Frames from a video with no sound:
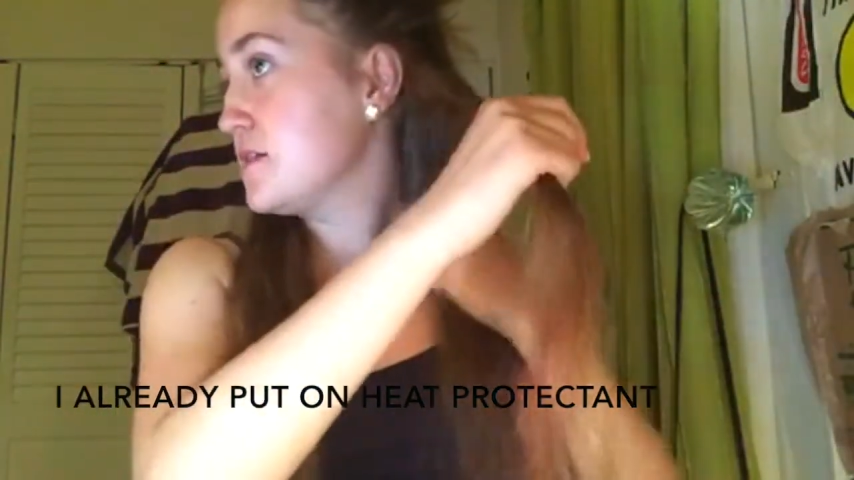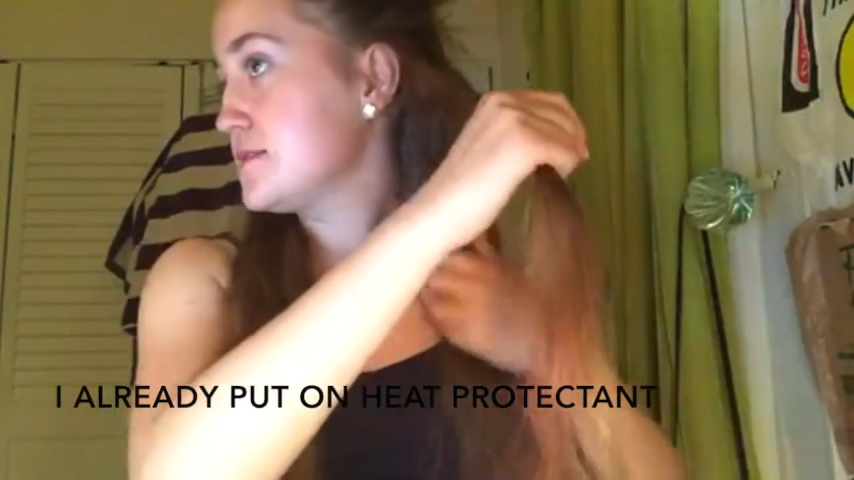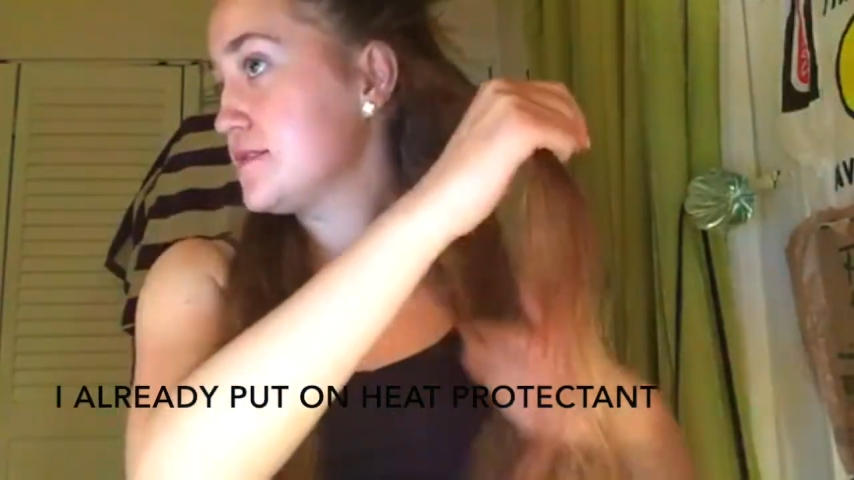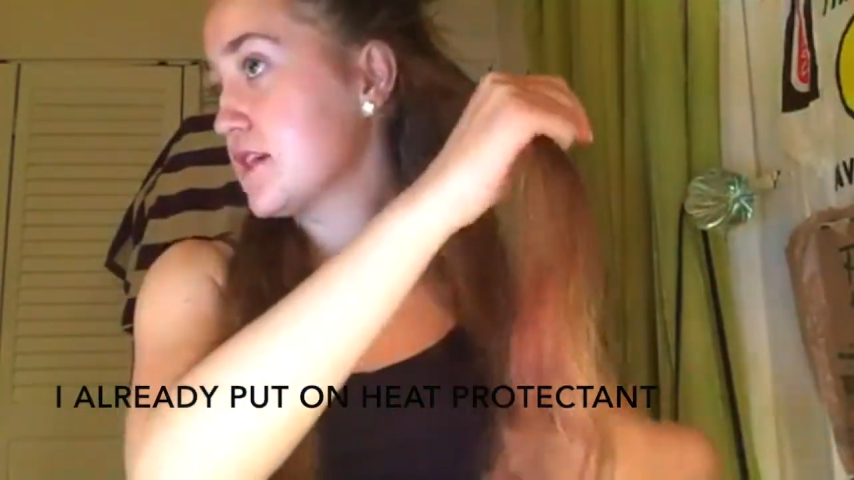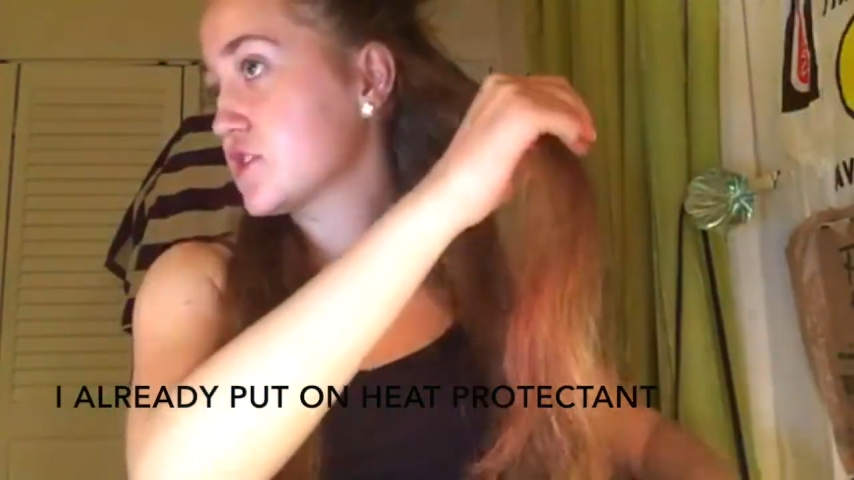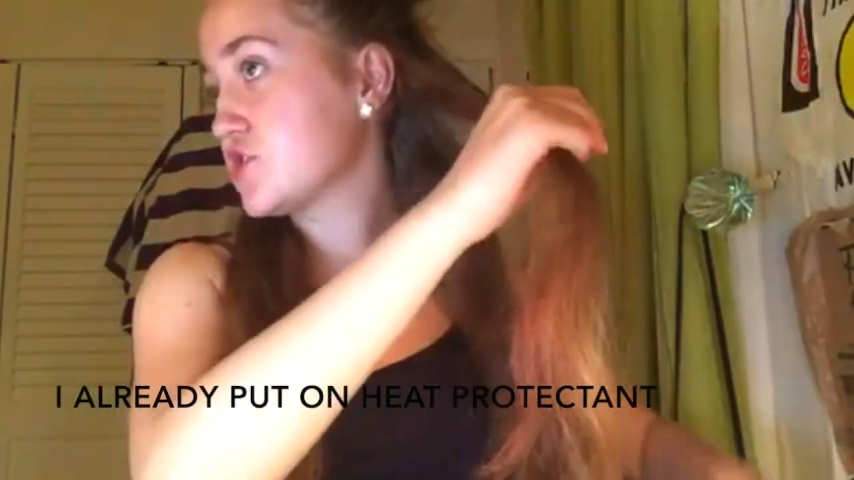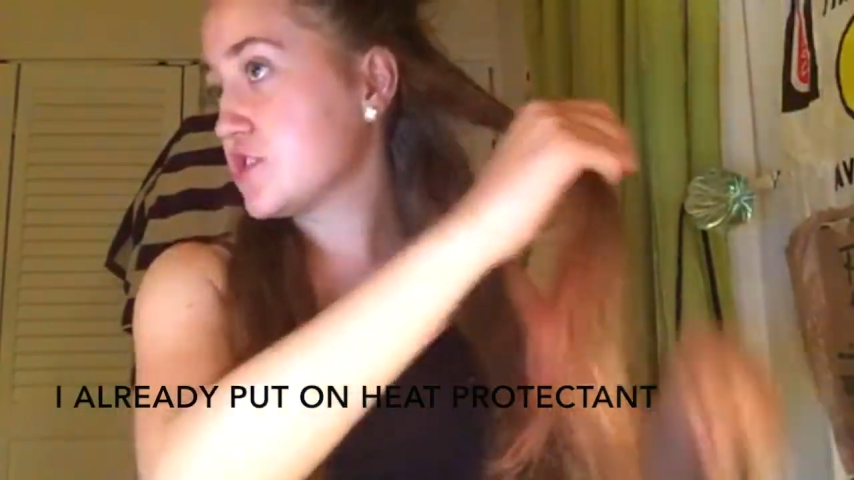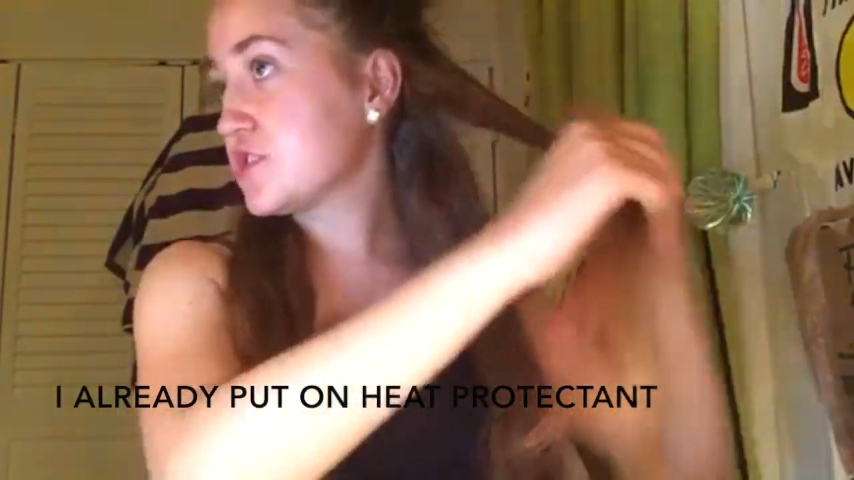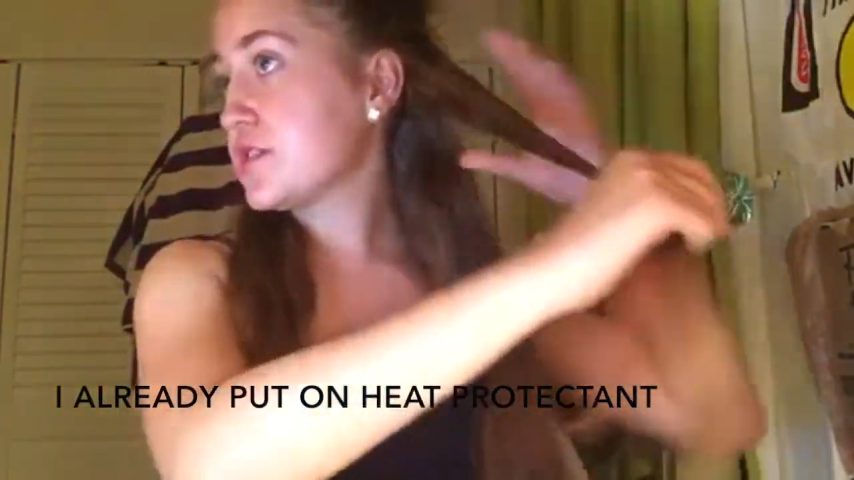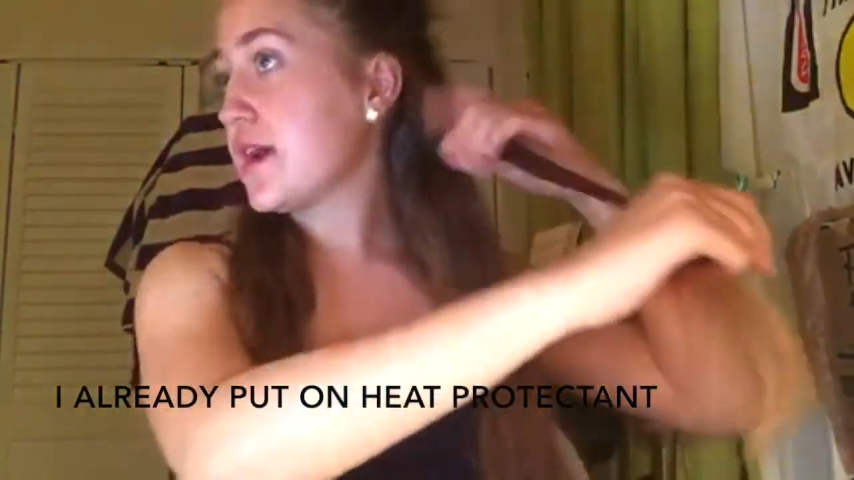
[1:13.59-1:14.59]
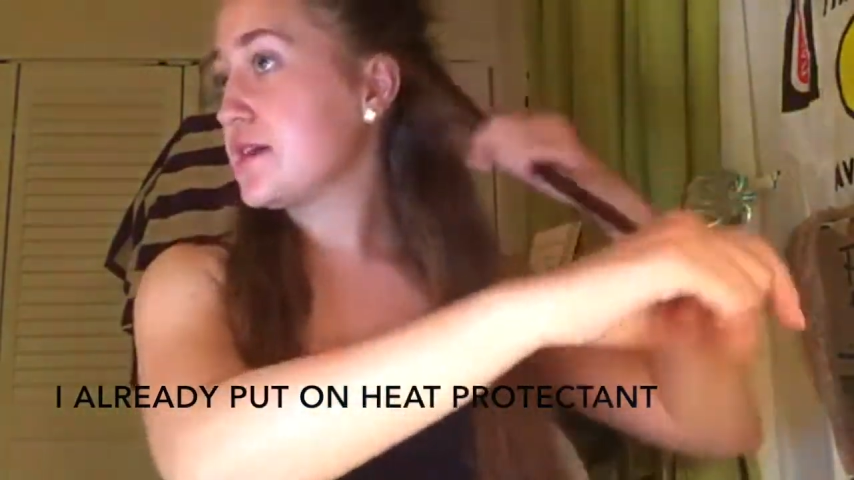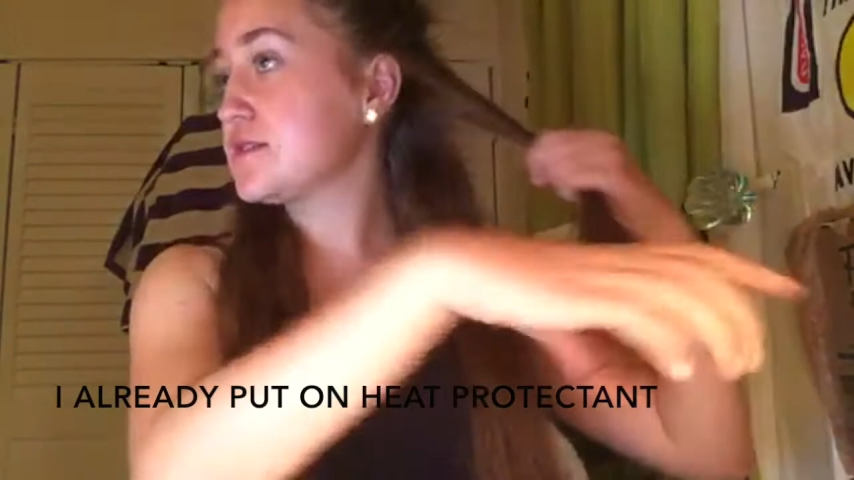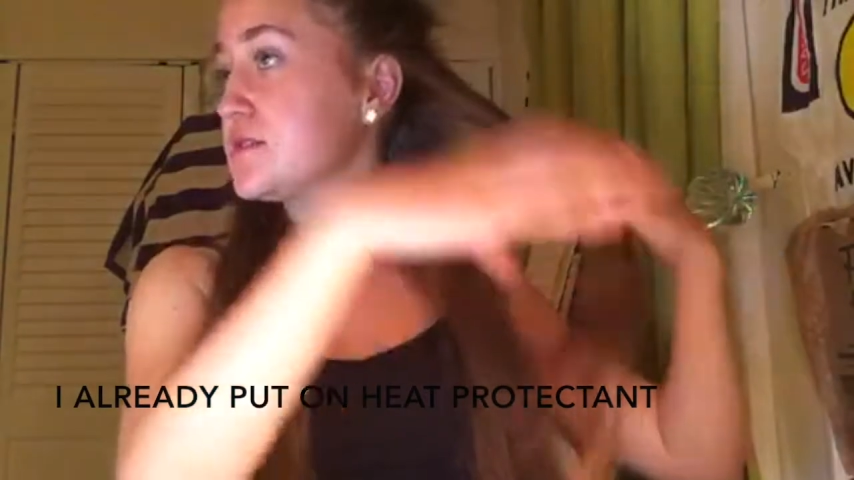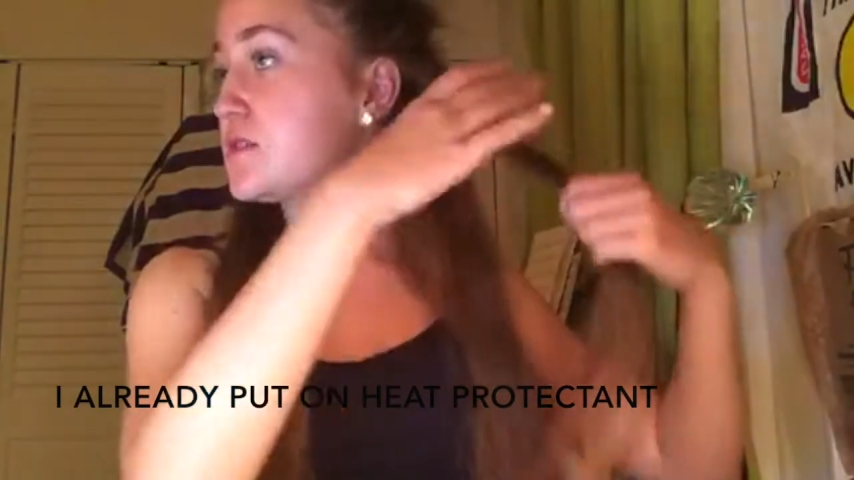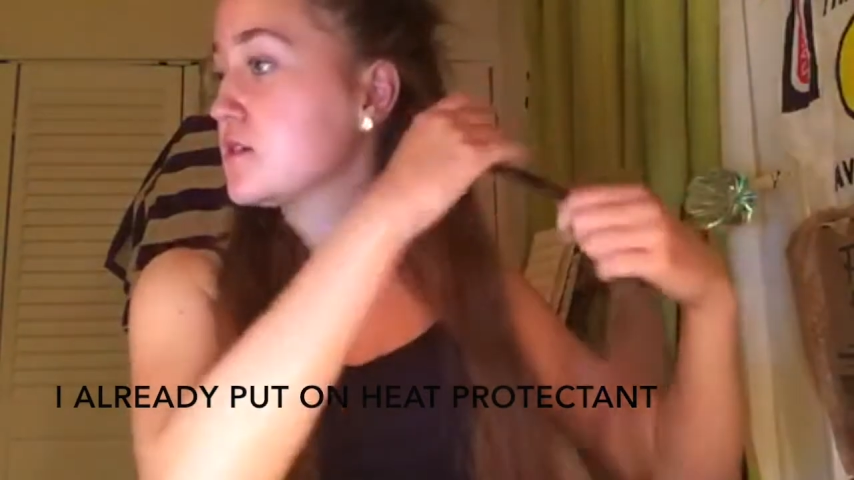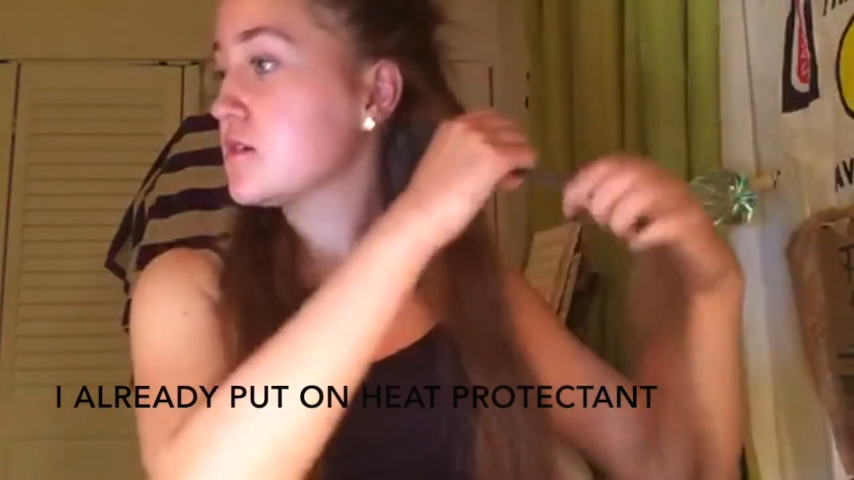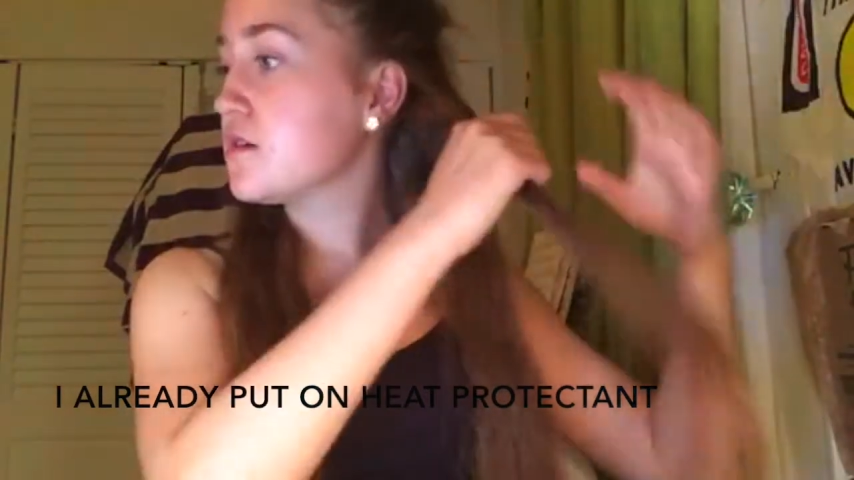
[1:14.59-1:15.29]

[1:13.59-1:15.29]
section that's